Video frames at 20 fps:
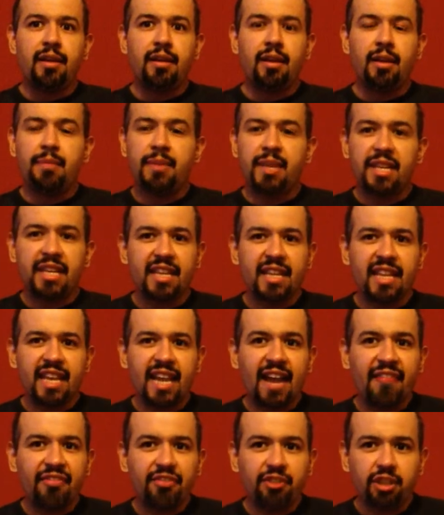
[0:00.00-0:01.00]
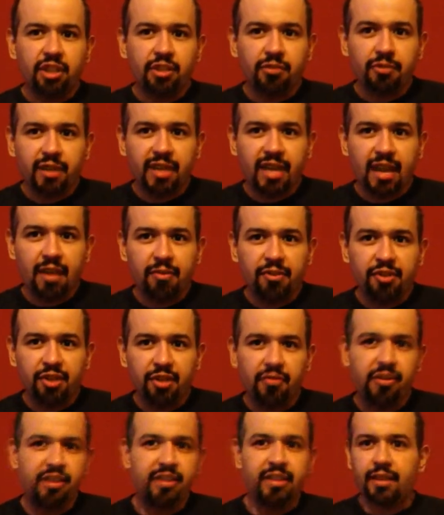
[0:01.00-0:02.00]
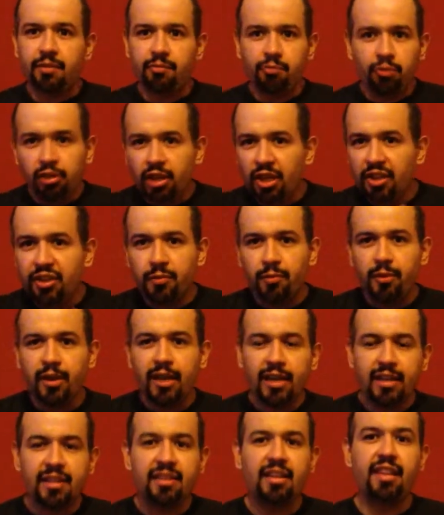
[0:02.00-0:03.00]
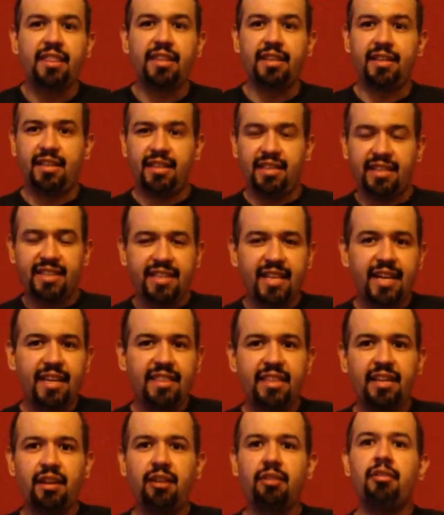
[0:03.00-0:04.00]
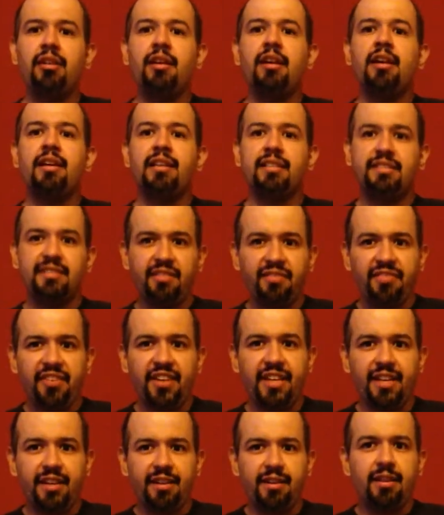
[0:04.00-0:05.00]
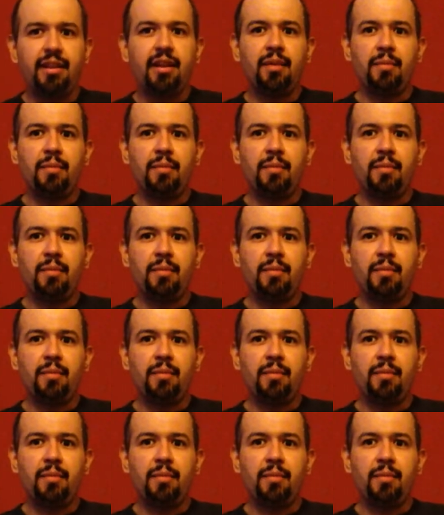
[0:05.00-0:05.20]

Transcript: Immediately after the three count was over, he didn't roll out the ring. Nothing. He stayed there defeated.